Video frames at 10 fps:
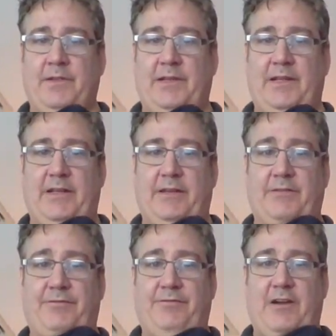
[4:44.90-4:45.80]
And the
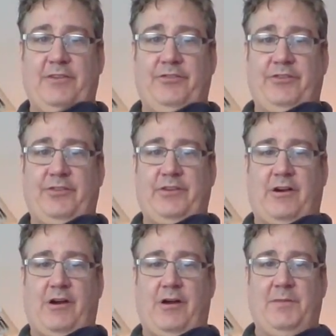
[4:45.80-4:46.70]
French
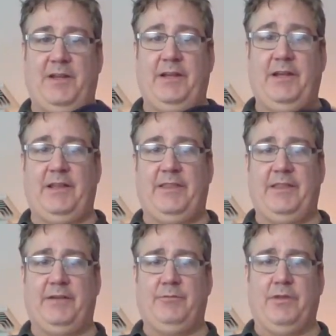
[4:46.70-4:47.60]
army, I
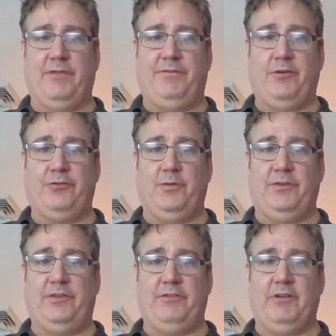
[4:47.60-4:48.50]
think, were the first
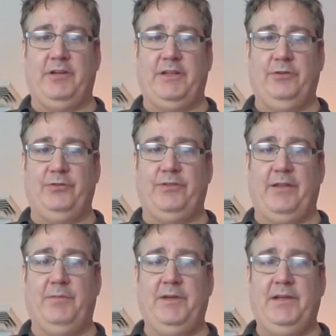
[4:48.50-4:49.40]
ones to really use
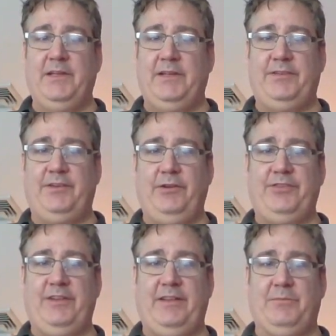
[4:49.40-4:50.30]
them. You still
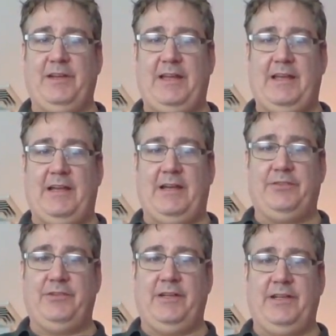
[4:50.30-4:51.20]
see them today,
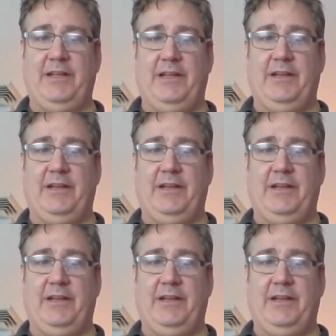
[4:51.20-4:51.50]
actually,